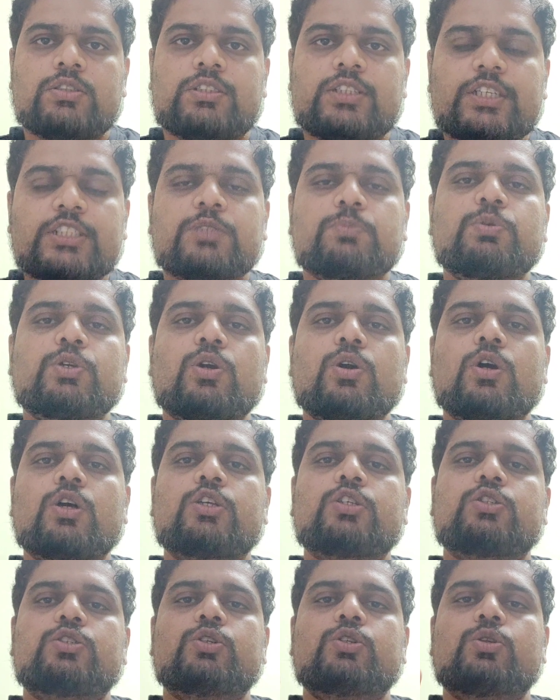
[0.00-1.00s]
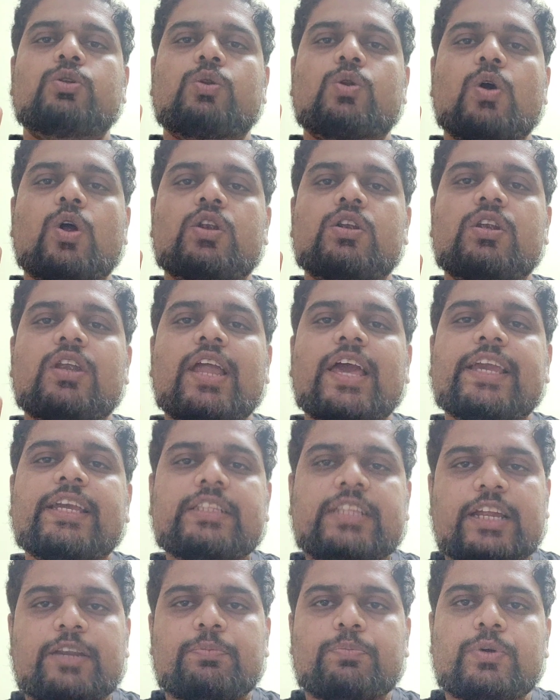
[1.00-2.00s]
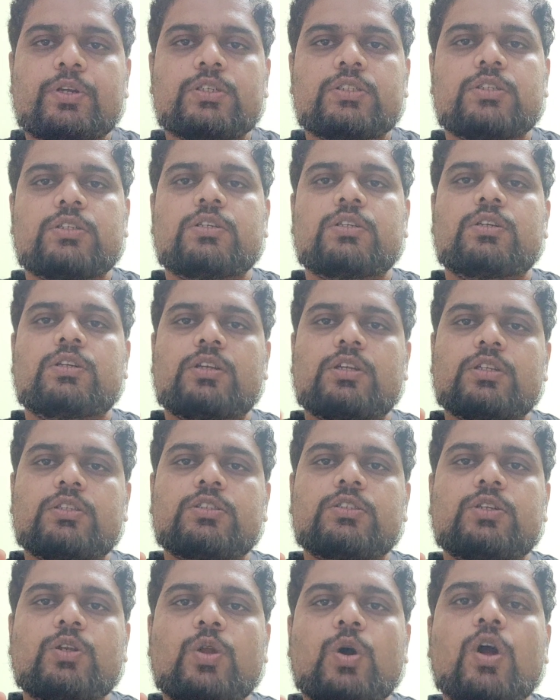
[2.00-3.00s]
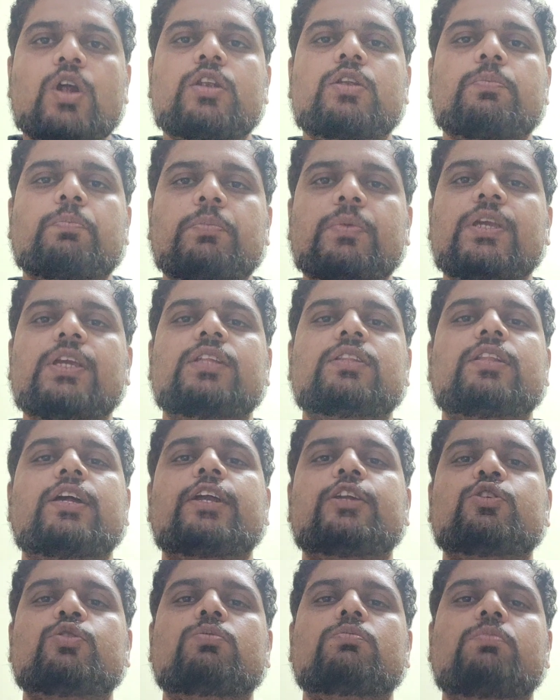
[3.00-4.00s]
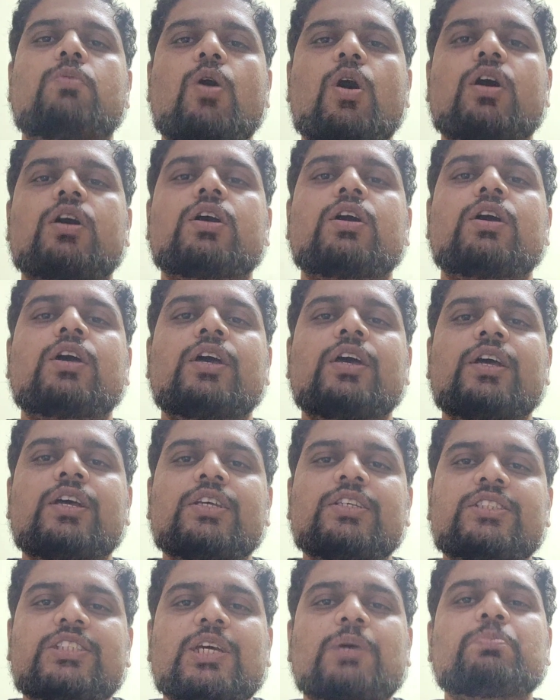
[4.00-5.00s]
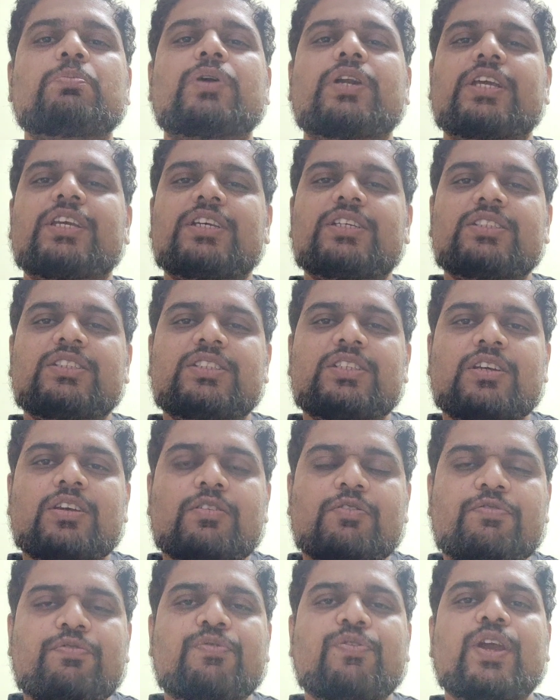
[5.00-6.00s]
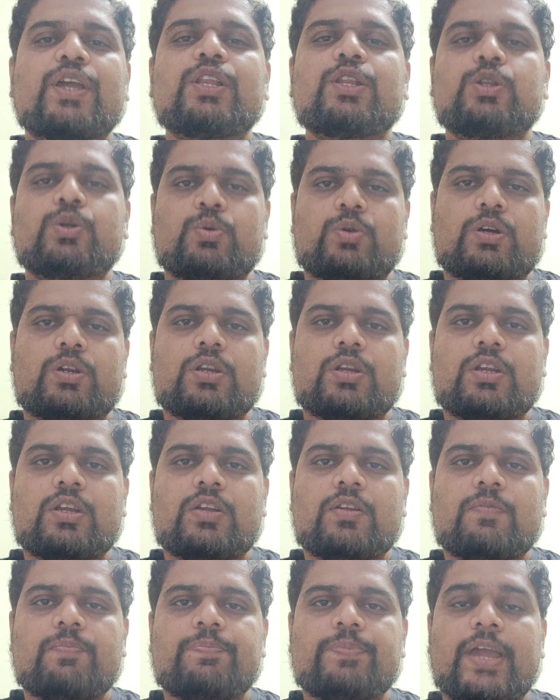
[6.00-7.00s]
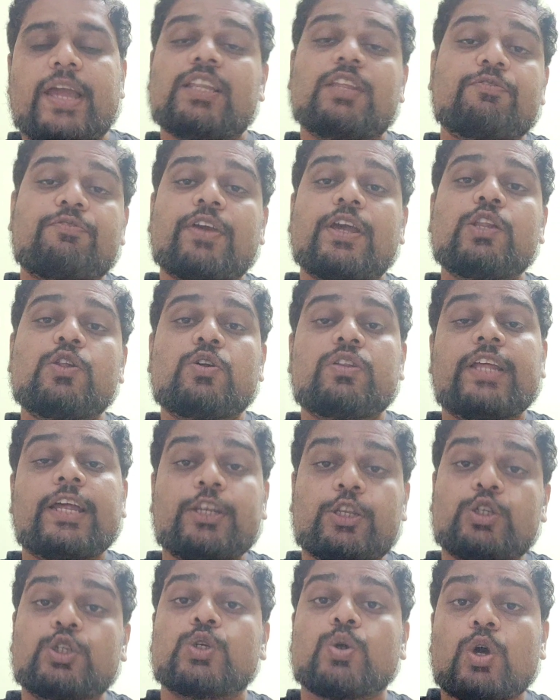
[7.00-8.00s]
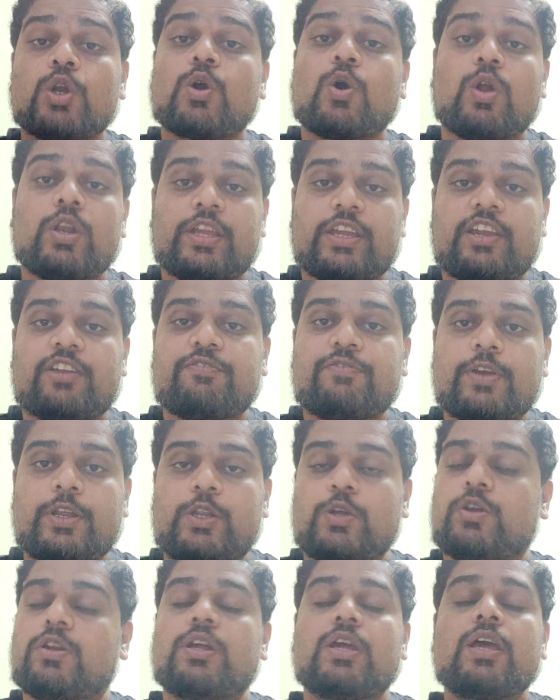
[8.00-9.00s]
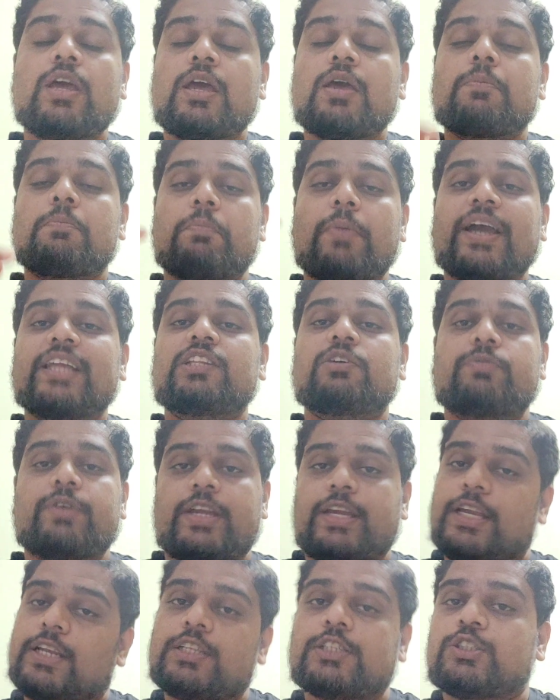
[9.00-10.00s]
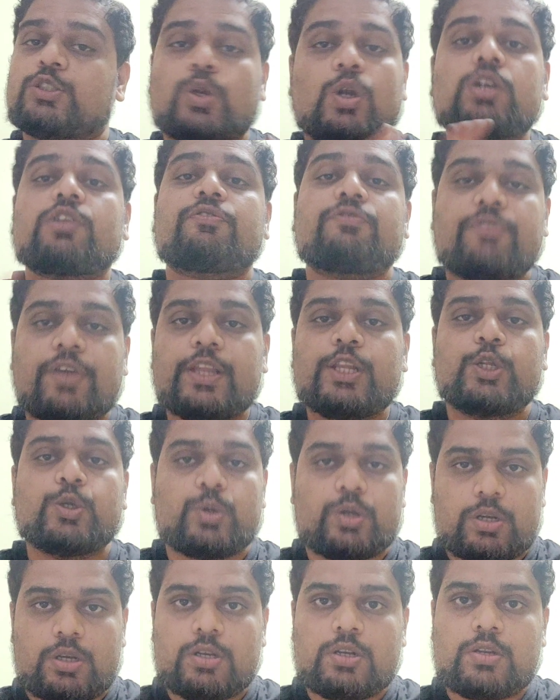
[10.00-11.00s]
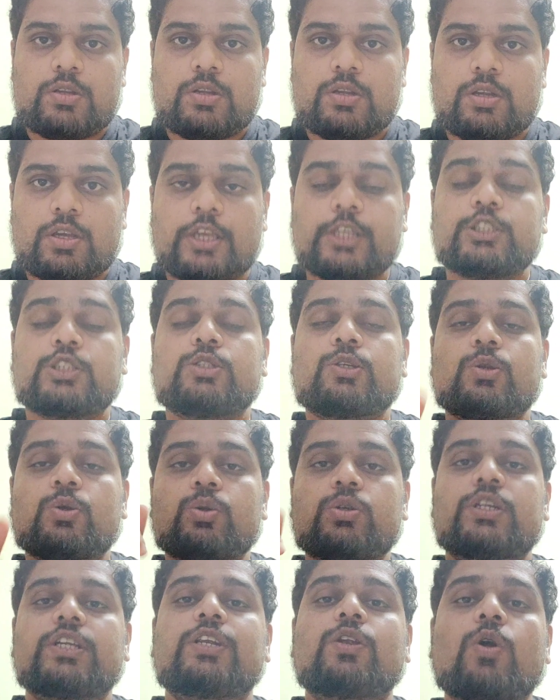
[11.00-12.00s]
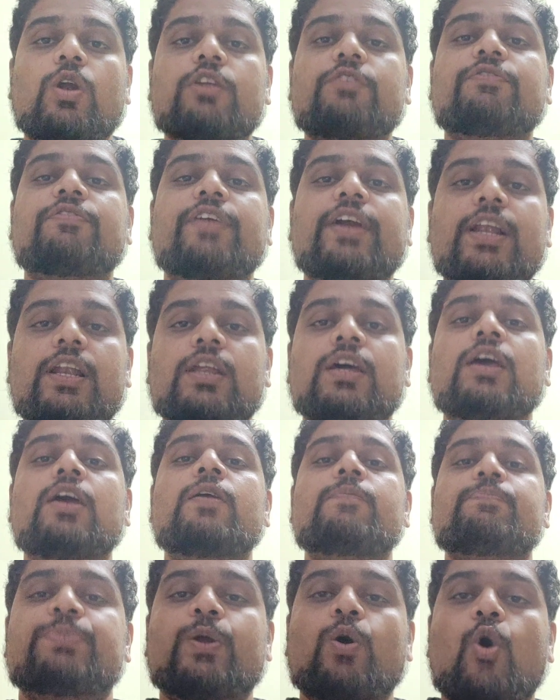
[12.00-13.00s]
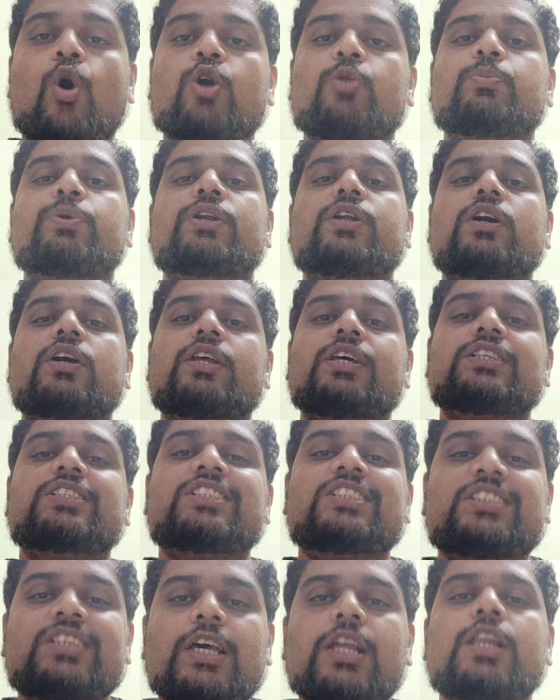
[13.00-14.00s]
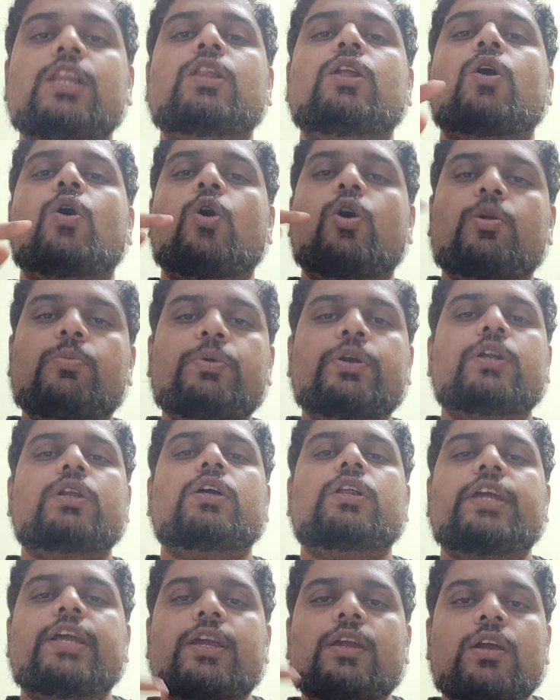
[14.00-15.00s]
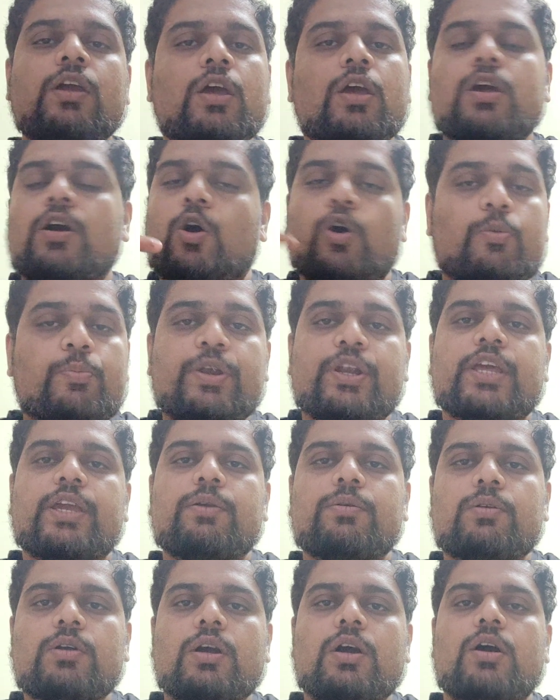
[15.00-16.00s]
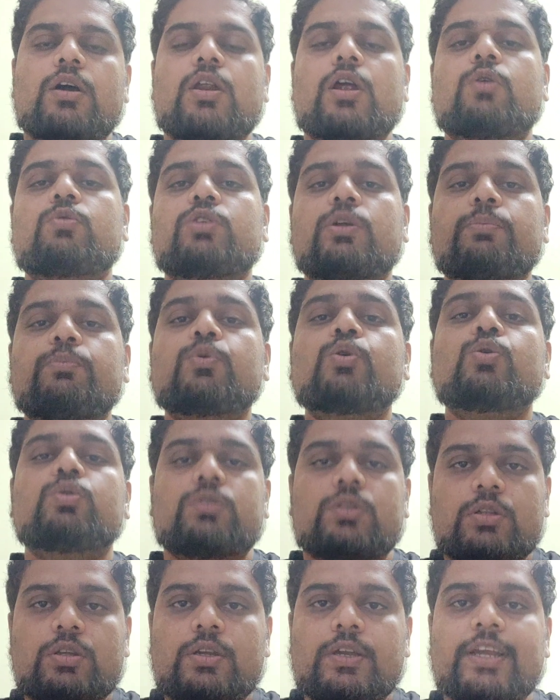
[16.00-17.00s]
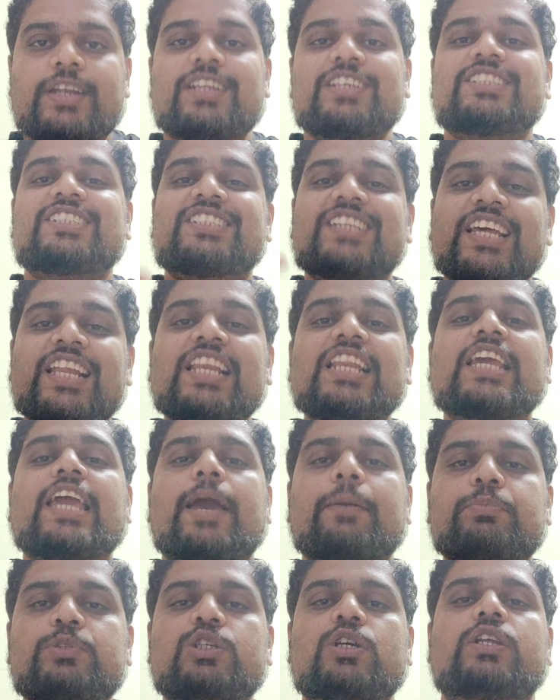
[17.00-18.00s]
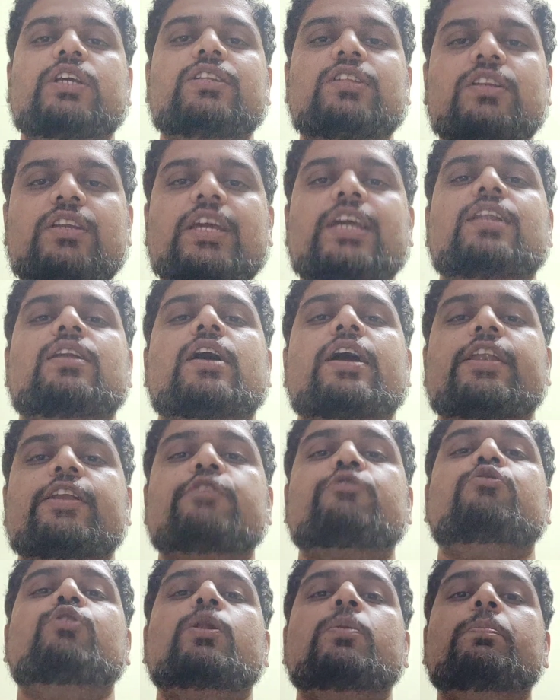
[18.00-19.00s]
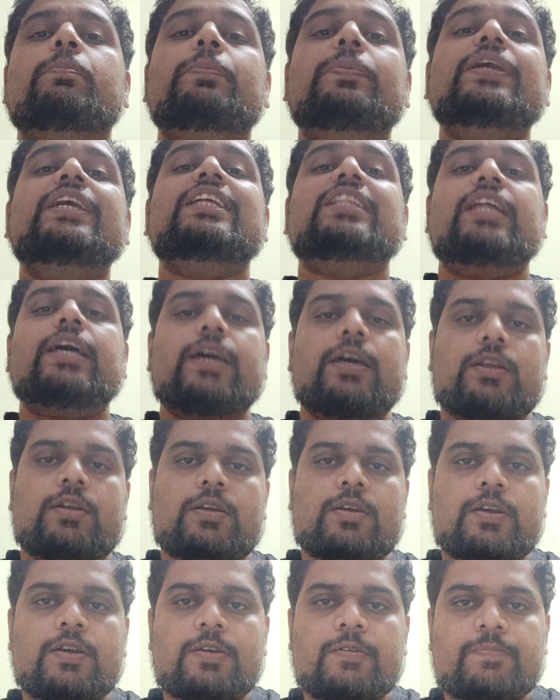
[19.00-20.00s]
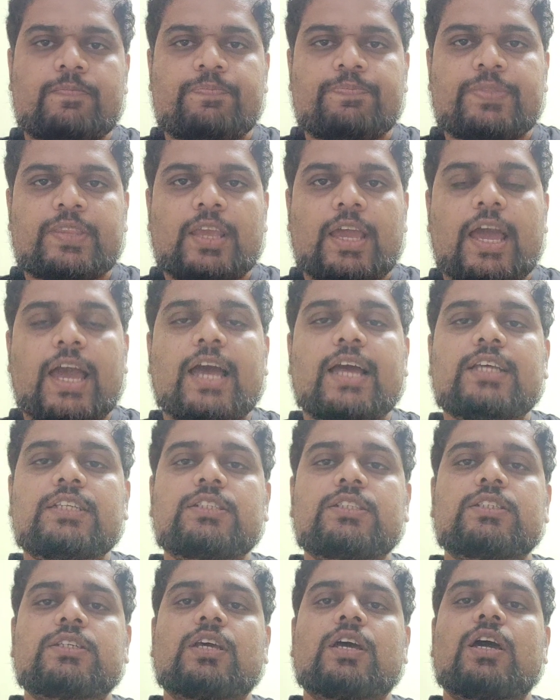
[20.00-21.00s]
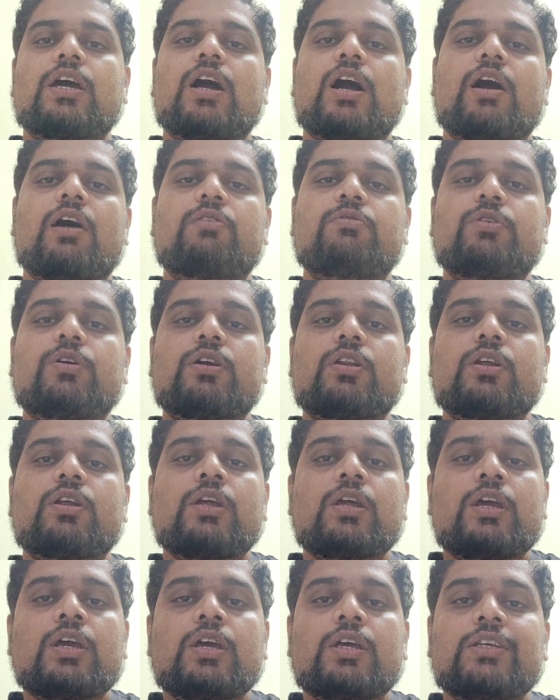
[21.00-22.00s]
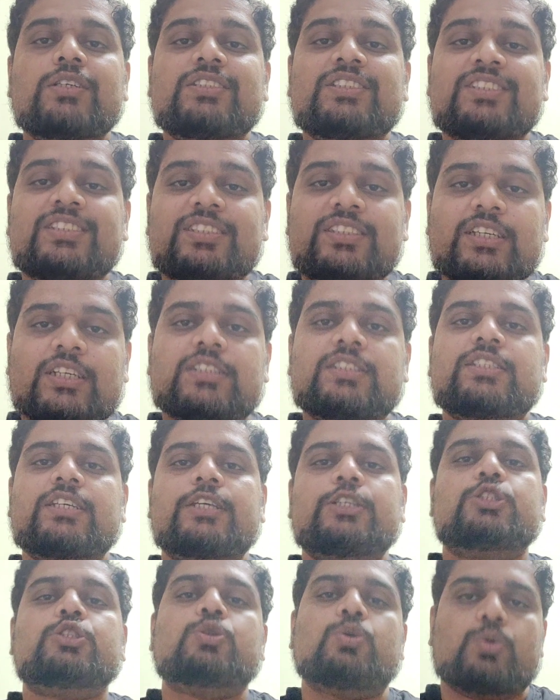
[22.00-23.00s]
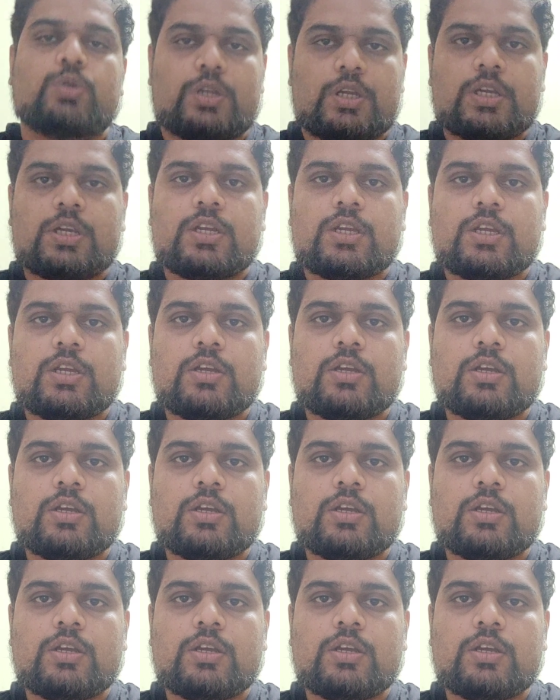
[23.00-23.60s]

just because you do not like that person does not mean that you mock somebody's failure. And the failure that you are calling it failure. By the way, it is not a failure. ISRO did not fail. The orbiter is still orbiting, orbiting around the moon. It is still capturing the data, and it will be there as our success story,